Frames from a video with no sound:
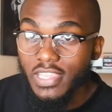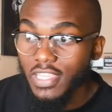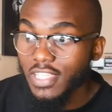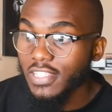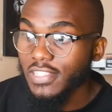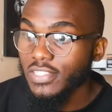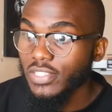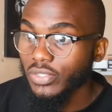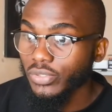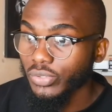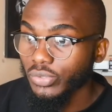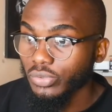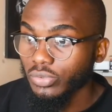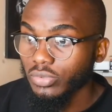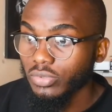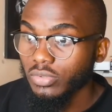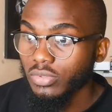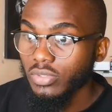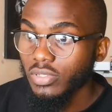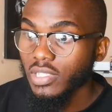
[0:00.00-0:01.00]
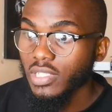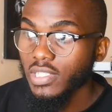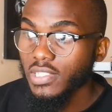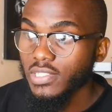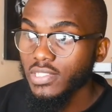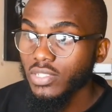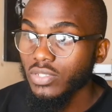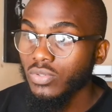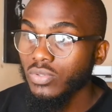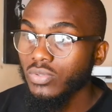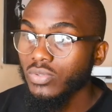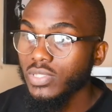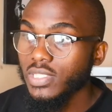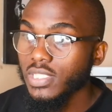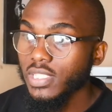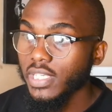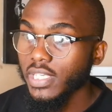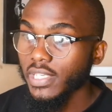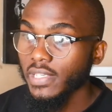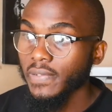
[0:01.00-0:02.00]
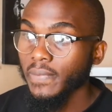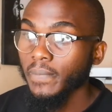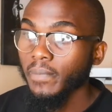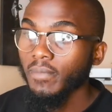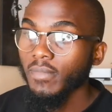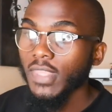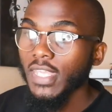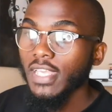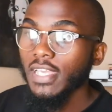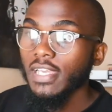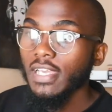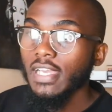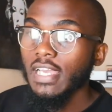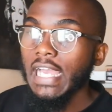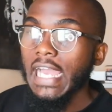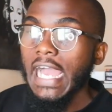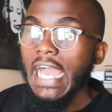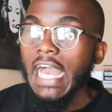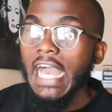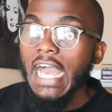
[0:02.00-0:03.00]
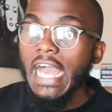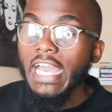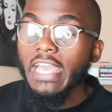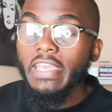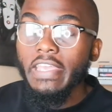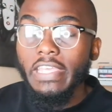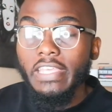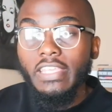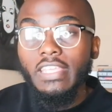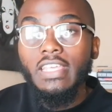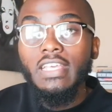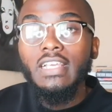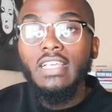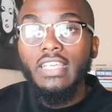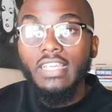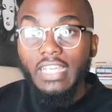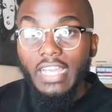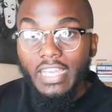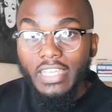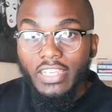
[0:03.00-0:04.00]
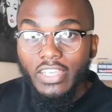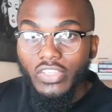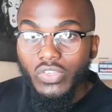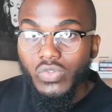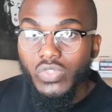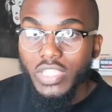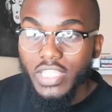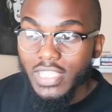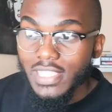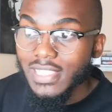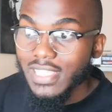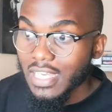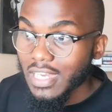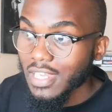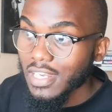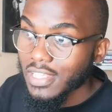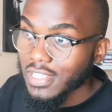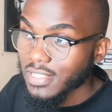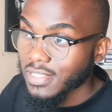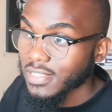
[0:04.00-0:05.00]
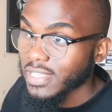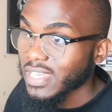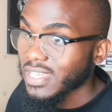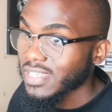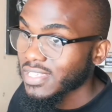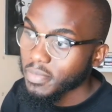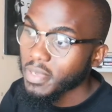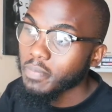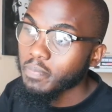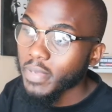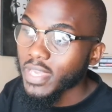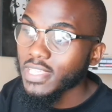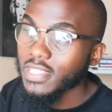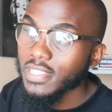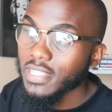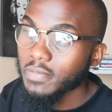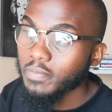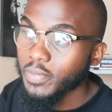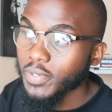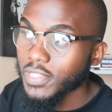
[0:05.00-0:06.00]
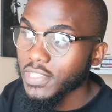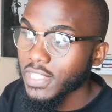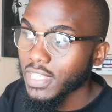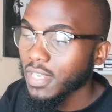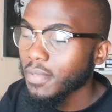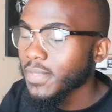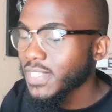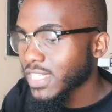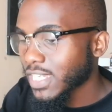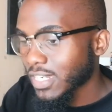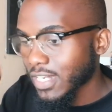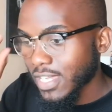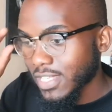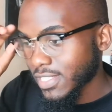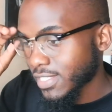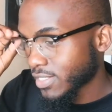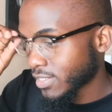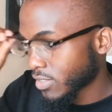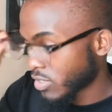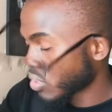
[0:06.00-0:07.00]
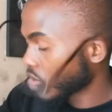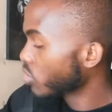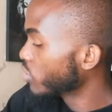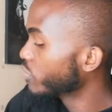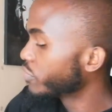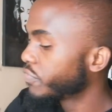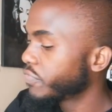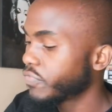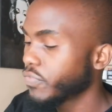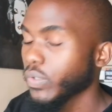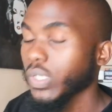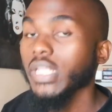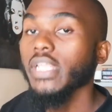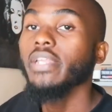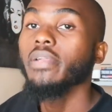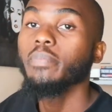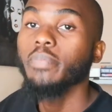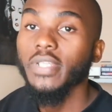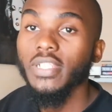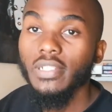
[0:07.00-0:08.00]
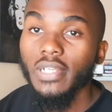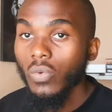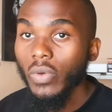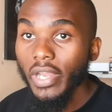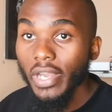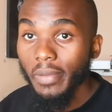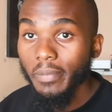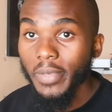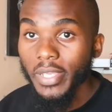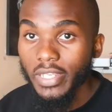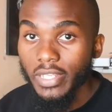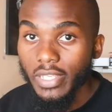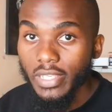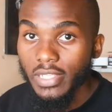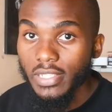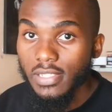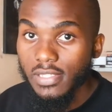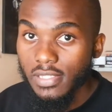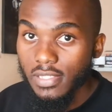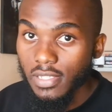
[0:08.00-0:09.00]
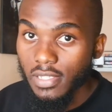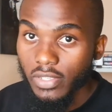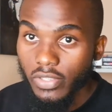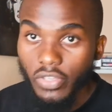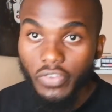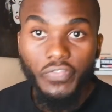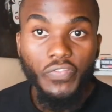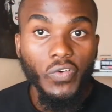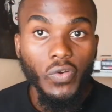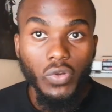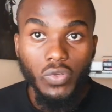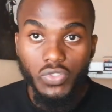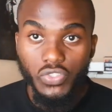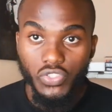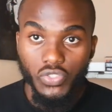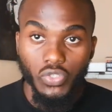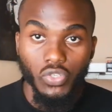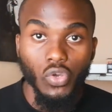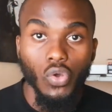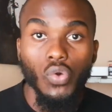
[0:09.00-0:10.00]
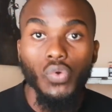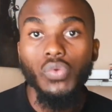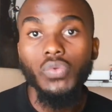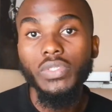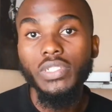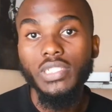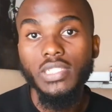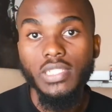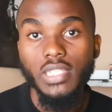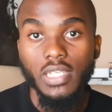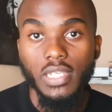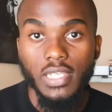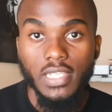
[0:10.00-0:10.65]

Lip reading: thing to do is Ogutsike. I kind of use these colors as my basic preset. Let me take glasses off for a little bit. What I mean is, your photos should always